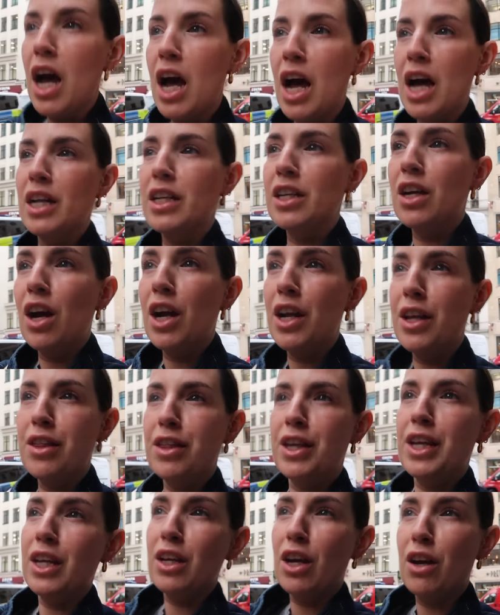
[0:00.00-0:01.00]
and I
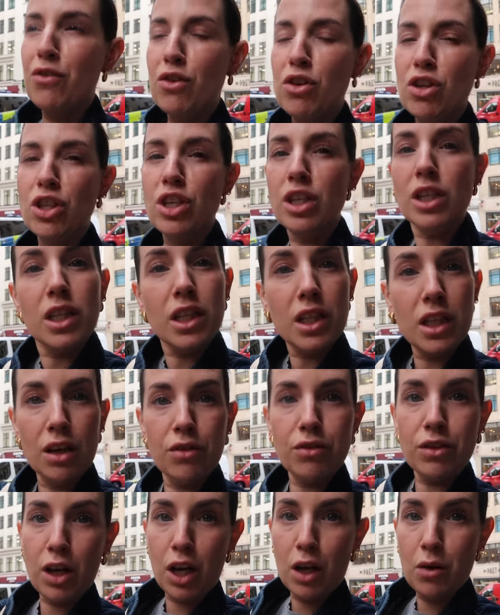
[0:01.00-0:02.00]
think I've got just
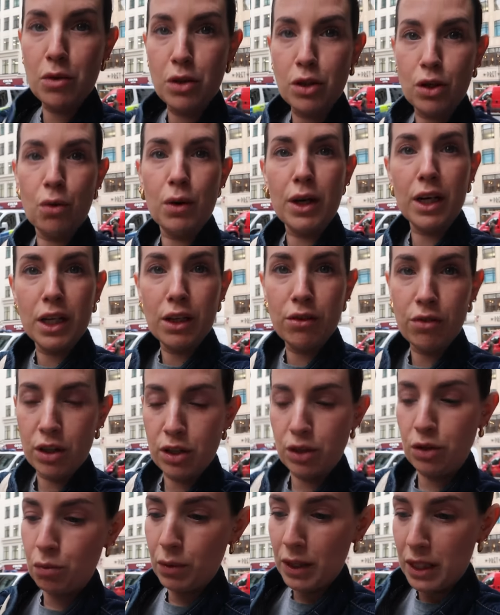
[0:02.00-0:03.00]
enough time to quickly
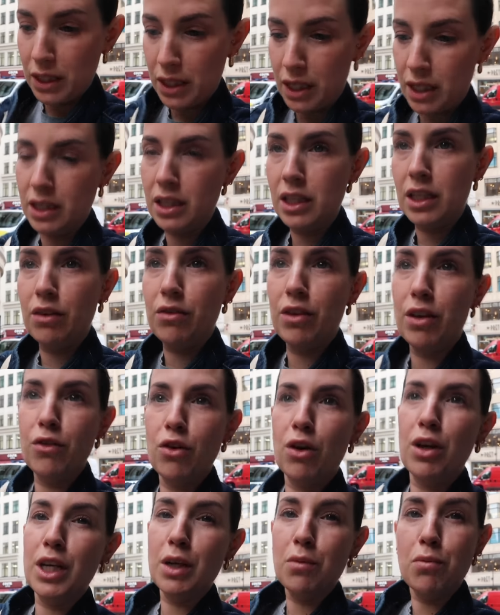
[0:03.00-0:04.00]
run to Weekday and see if they've
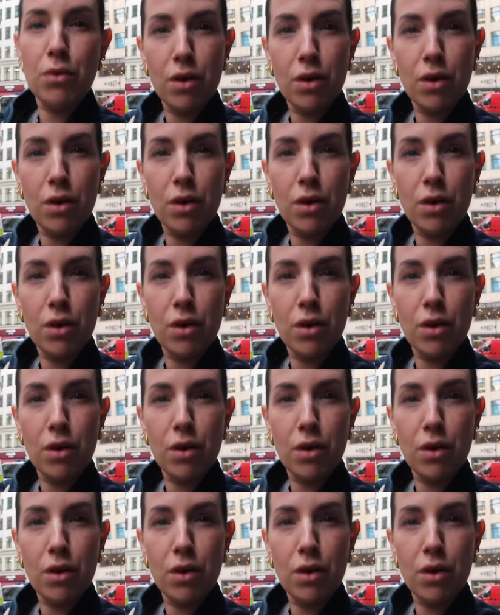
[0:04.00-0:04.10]
got new